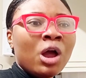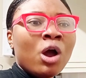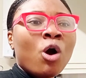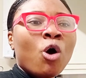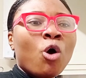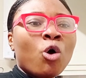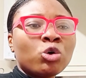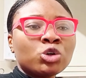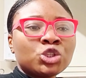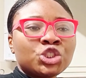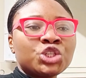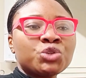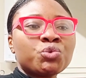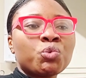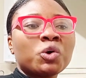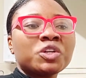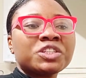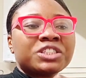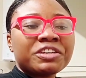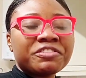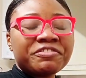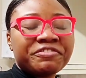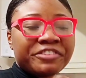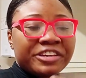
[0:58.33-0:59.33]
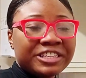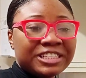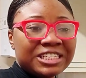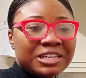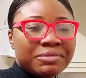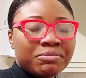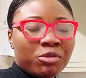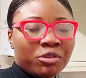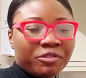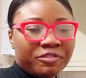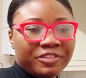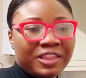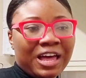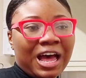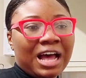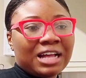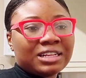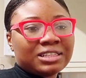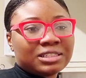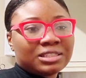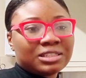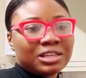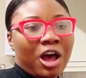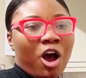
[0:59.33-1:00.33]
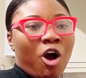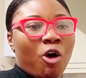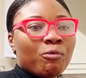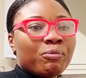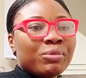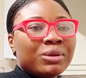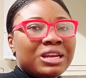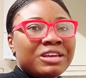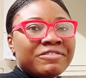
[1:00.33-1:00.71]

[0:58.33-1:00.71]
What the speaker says: oh, she was a victim of that. I'll be